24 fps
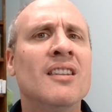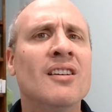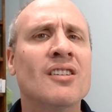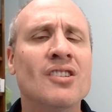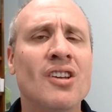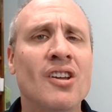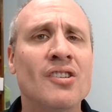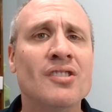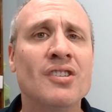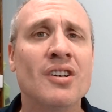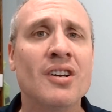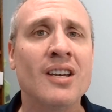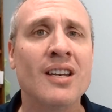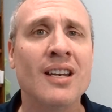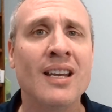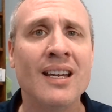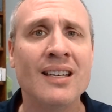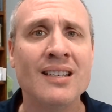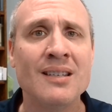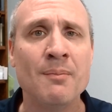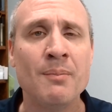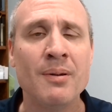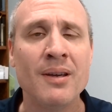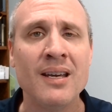there's also going to
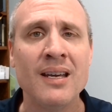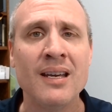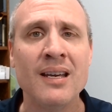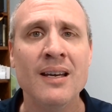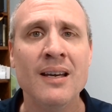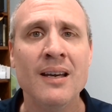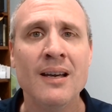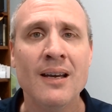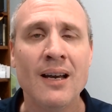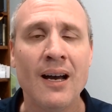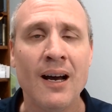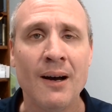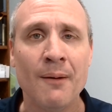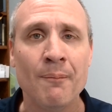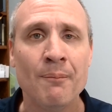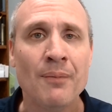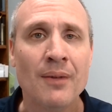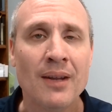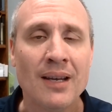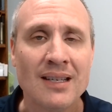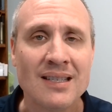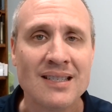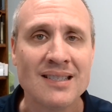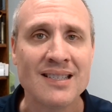get to be
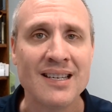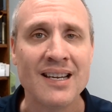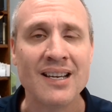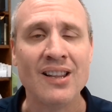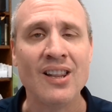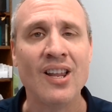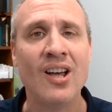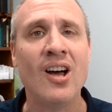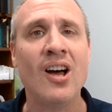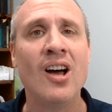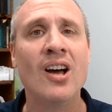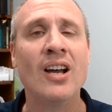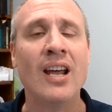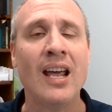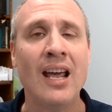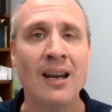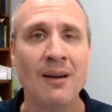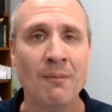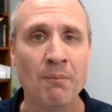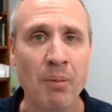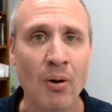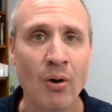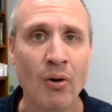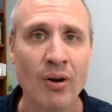um, sing along
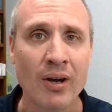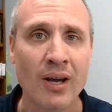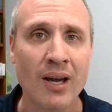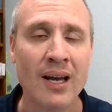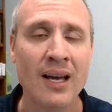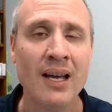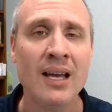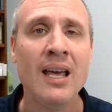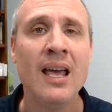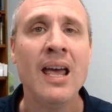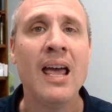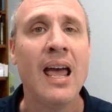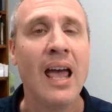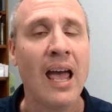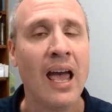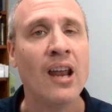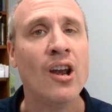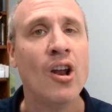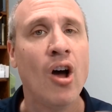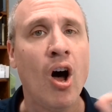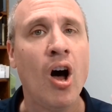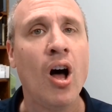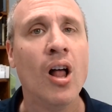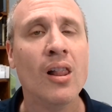and polka.
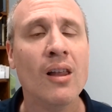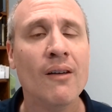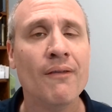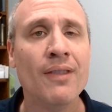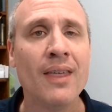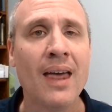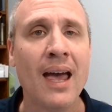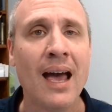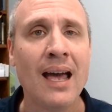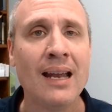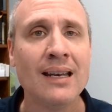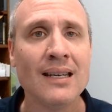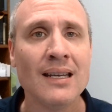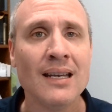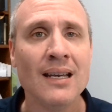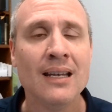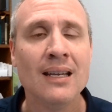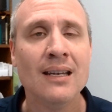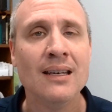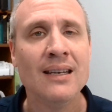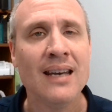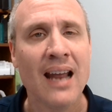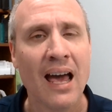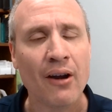And all of that,
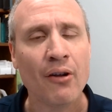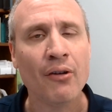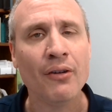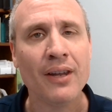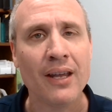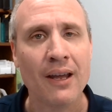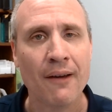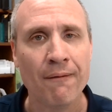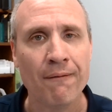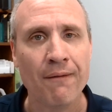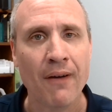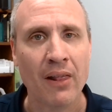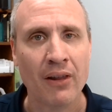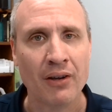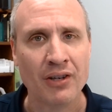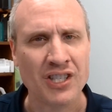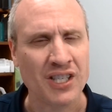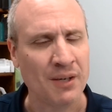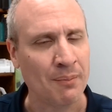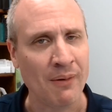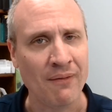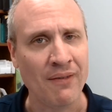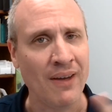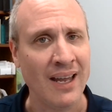not only a
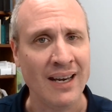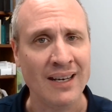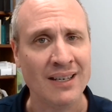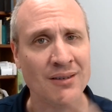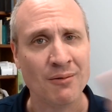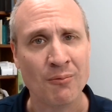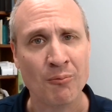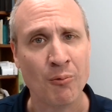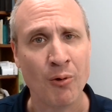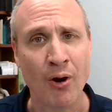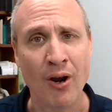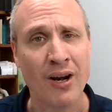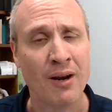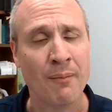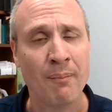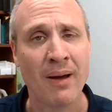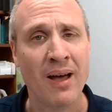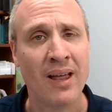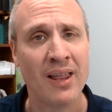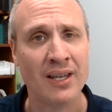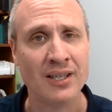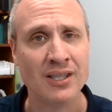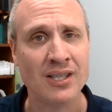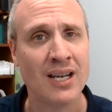fellowship event, we're
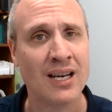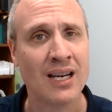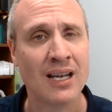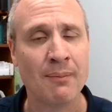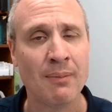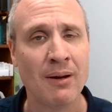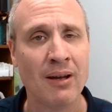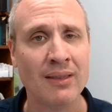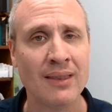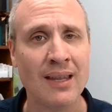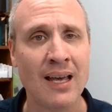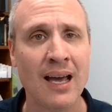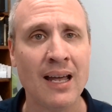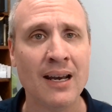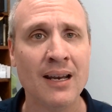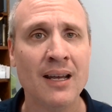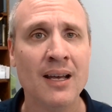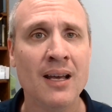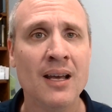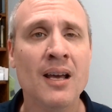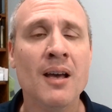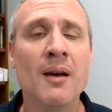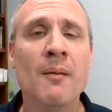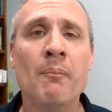unapologetic about
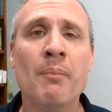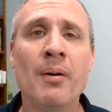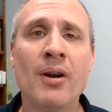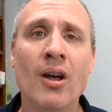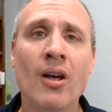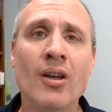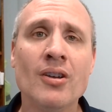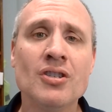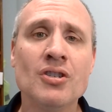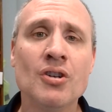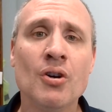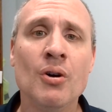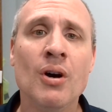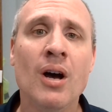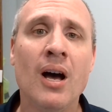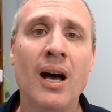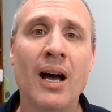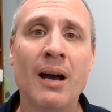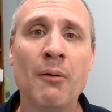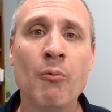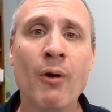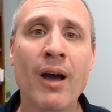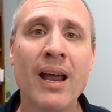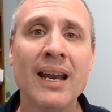that, but also
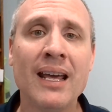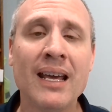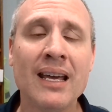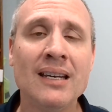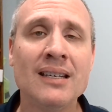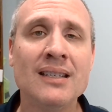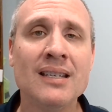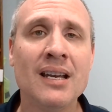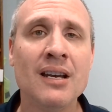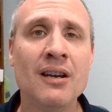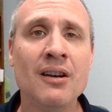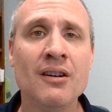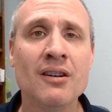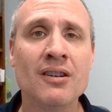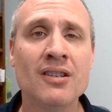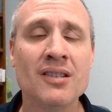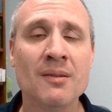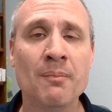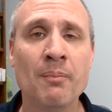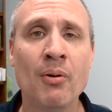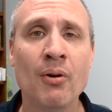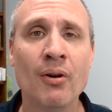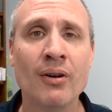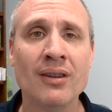a way to continue to
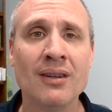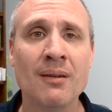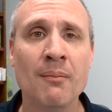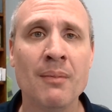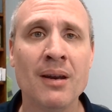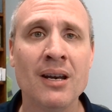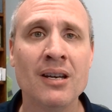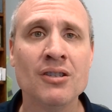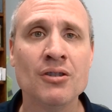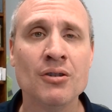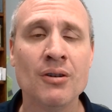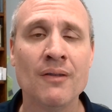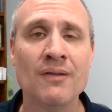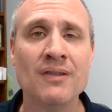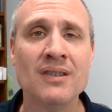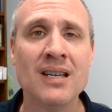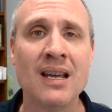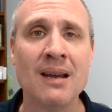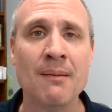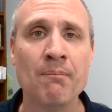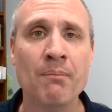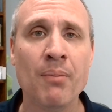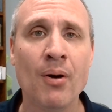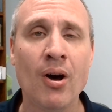support the ministry of
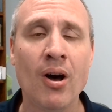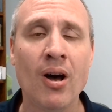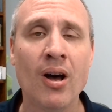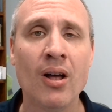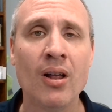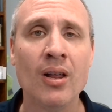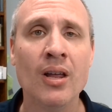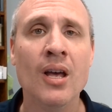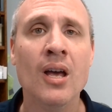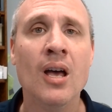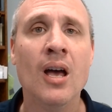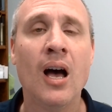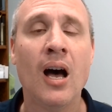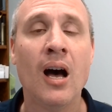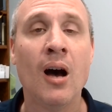St. Paul